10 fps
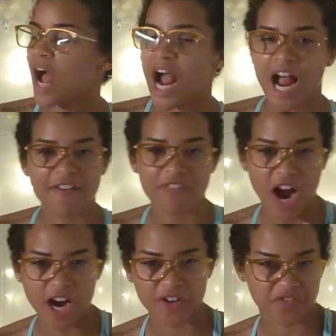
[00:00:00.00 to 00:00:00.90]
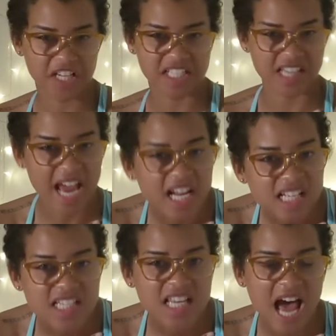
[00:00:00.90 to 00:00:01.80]
I got fired via
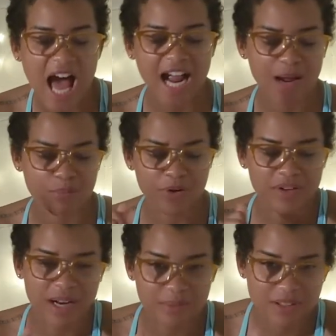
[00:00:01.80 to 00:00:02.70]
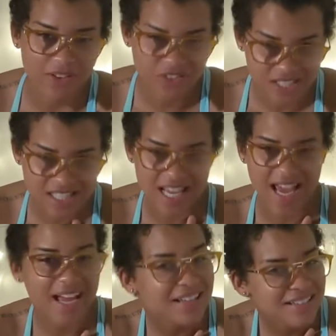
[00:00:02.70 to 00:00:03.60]
text. I got broken up with over
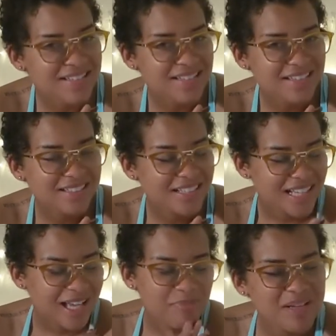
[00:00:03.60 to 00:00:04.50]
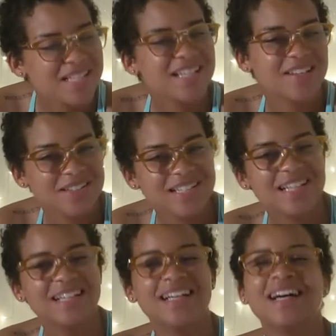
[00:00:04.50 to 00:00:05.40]
text. Excuse,
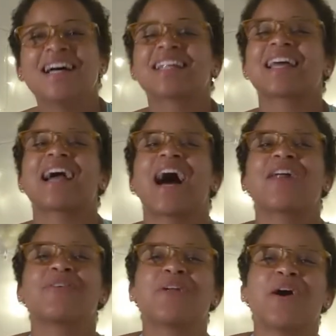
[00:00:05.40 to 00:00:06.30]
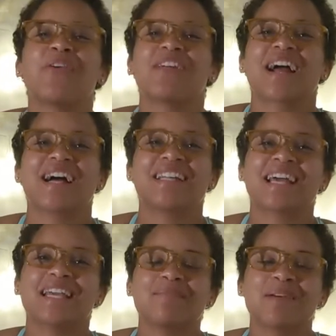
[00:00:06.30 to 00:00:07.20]
like, I don't know, when I got
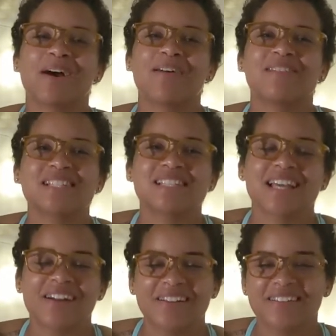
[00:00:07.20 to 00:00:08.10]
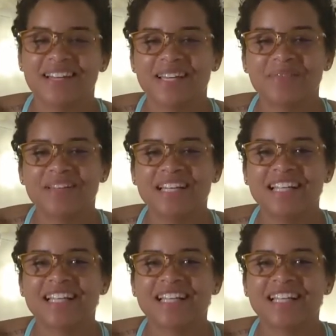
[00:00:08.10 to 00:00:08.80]
that email, I was just like, are you kidding me?